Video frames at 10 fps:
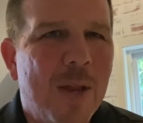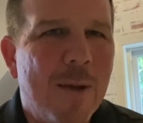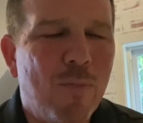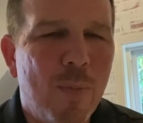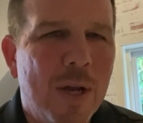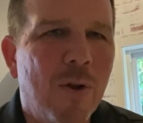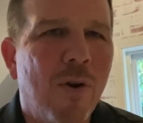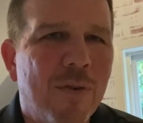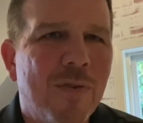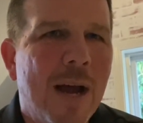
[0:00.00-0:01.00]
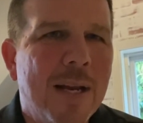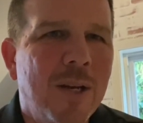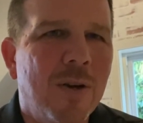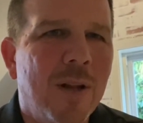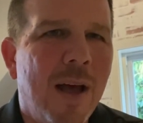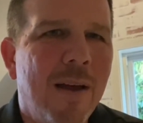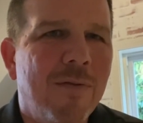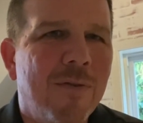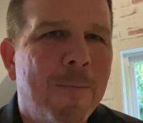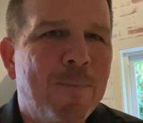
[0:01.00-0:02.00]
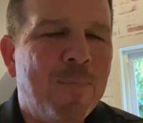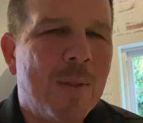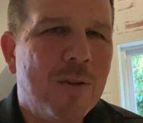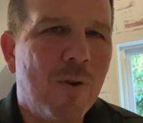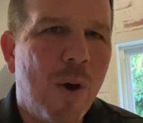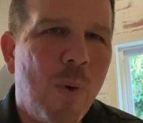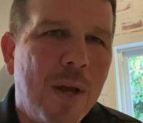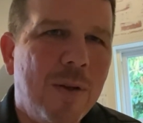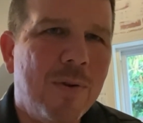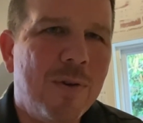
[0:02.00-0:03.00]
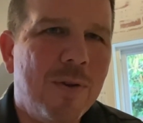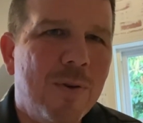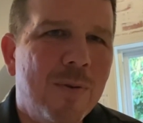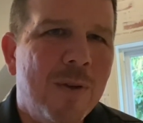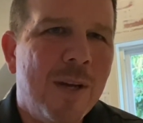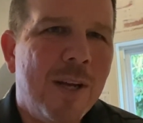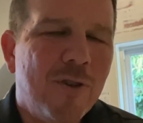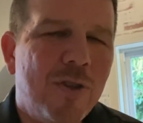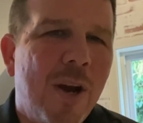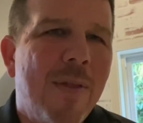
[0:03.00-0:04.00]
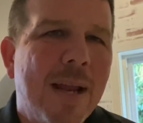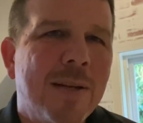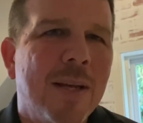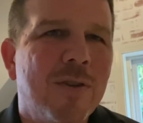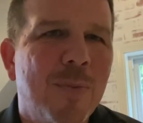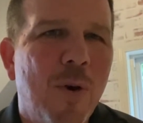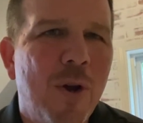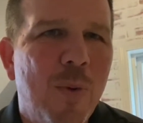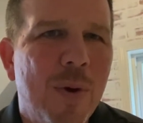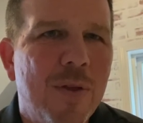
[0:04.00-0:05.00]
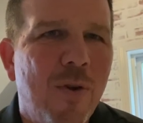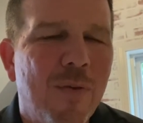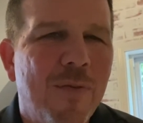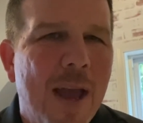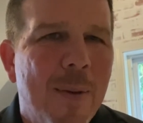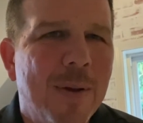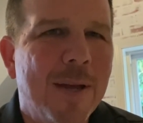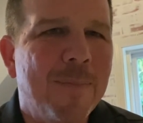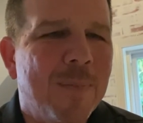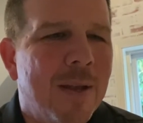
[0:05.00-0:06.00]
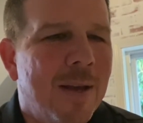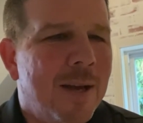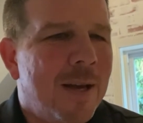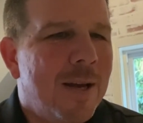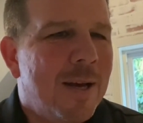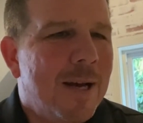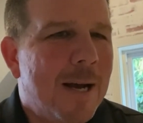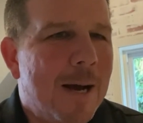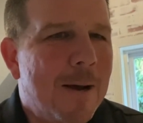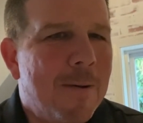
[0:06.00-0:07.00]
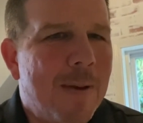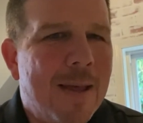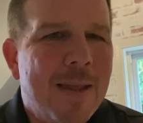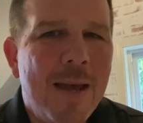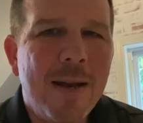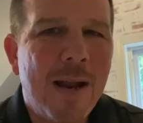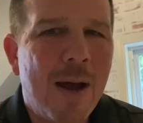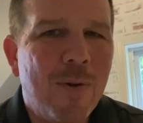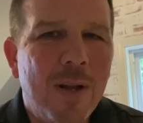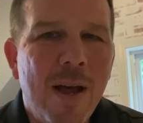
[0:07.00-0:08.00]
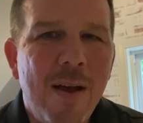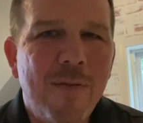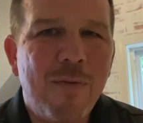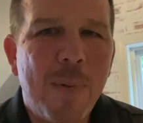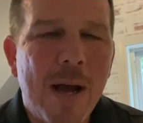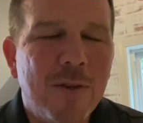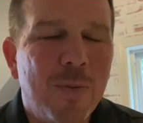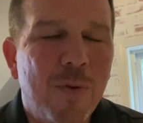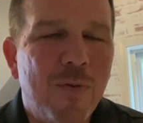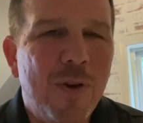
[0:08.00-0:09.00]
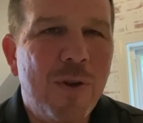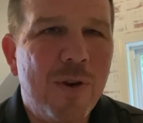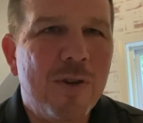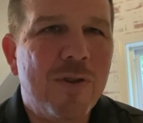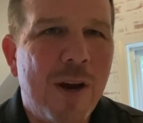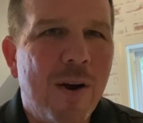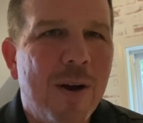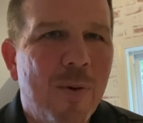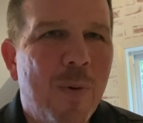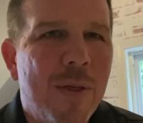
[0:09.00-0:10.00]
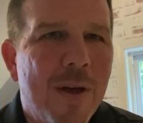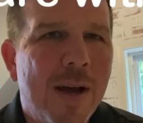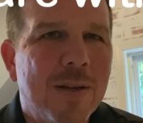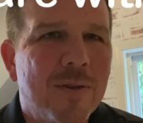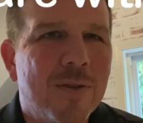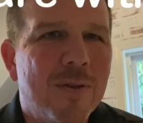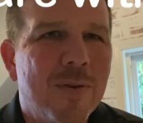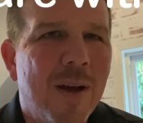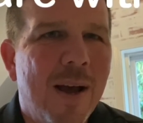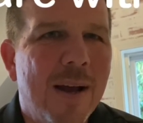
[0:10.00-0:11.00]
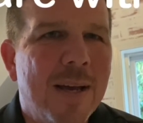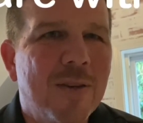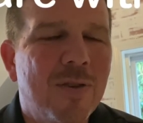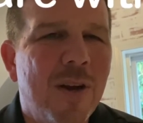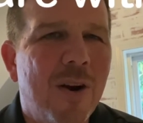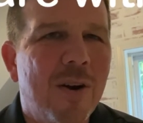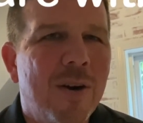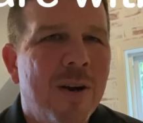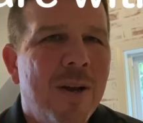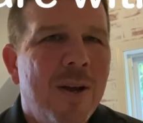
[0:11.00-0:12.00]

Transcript: him to be glorified in your life. So I want you to share that testimony with your family. Um, and then I would love, if possible, for you to share it with us. Uh, consider